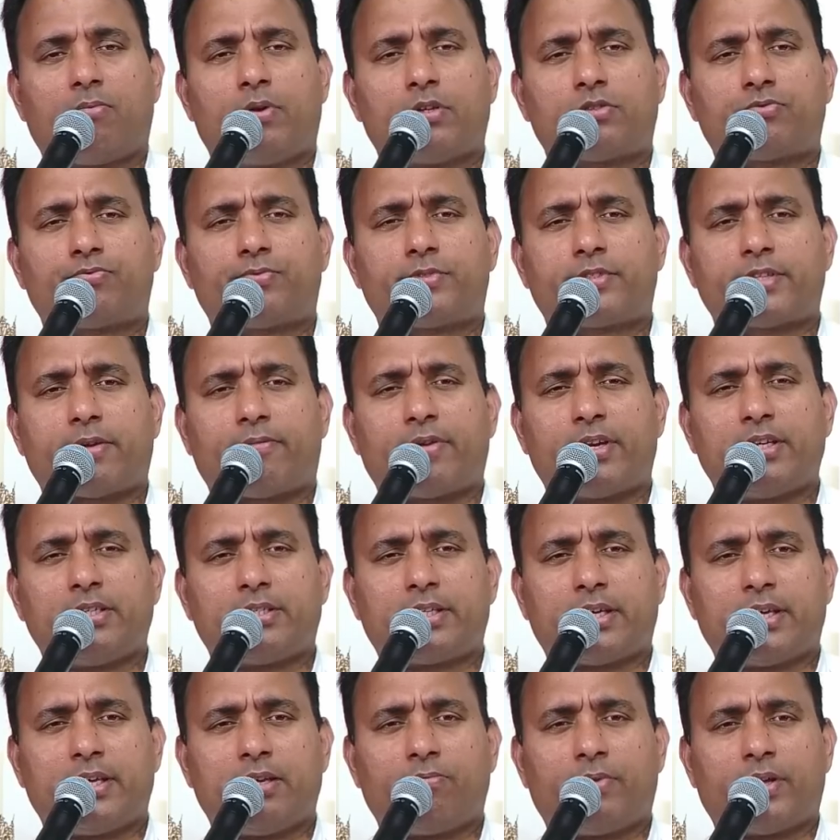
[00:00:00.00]
Verse
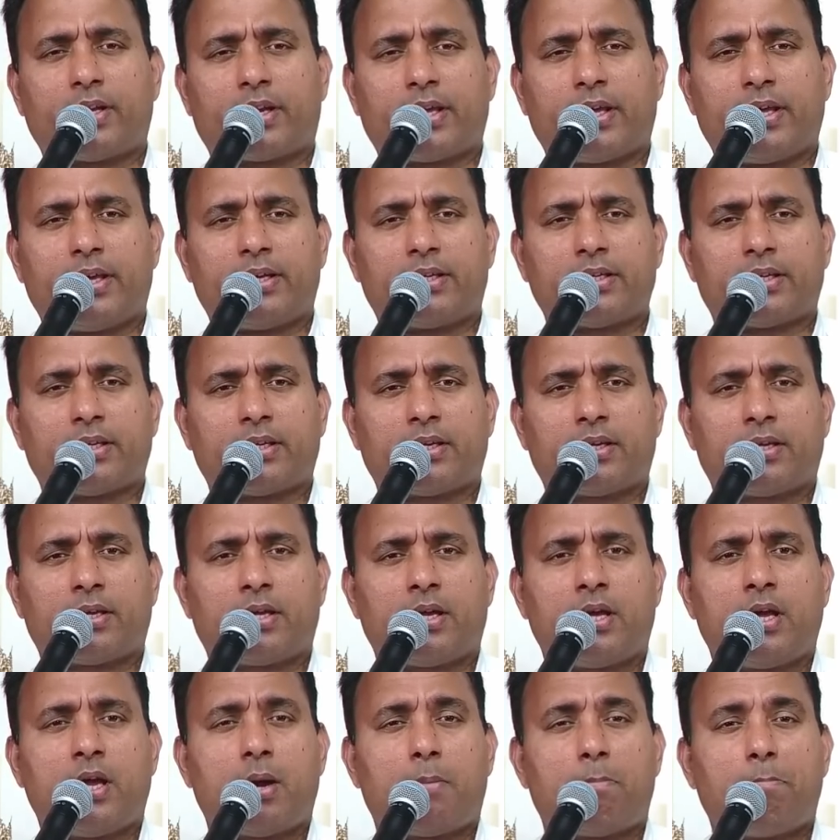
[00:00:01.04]
17 we read.
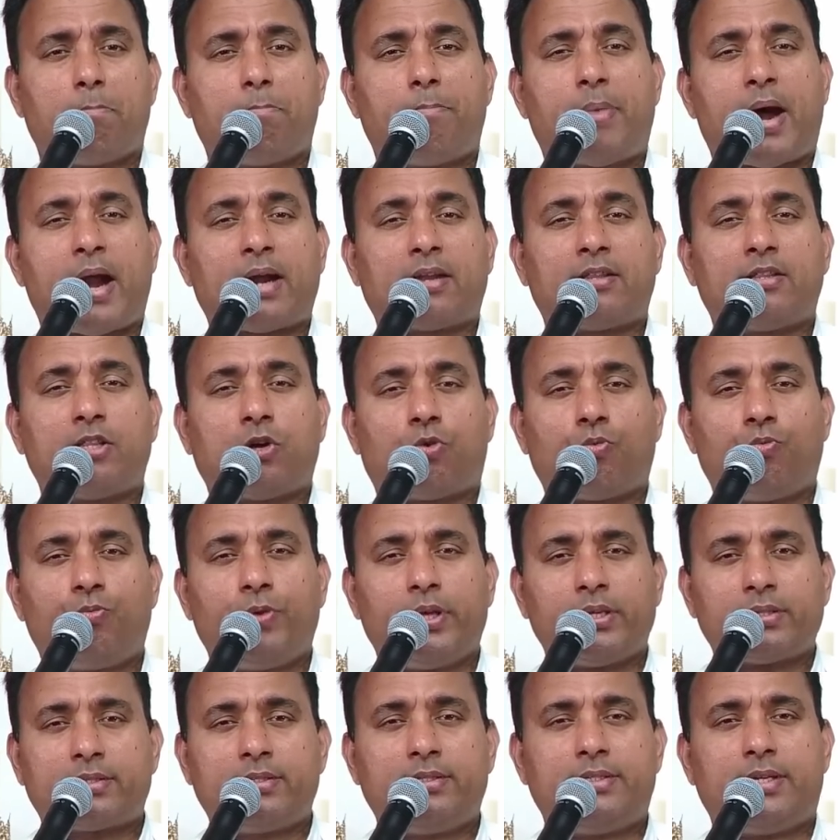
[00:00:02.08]
But the
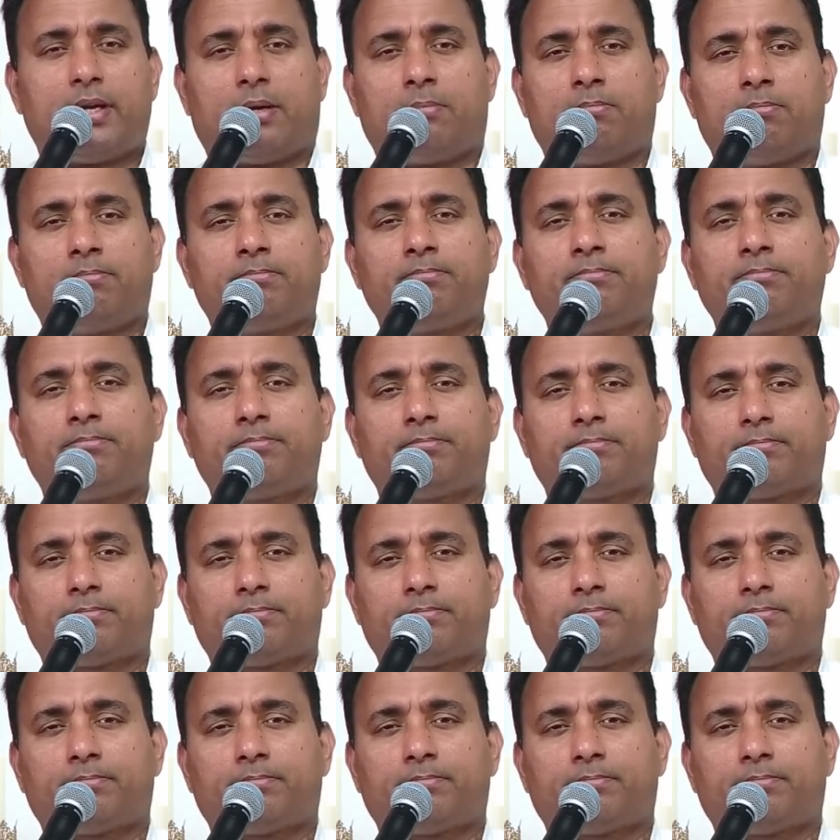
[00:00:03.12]
wisdom.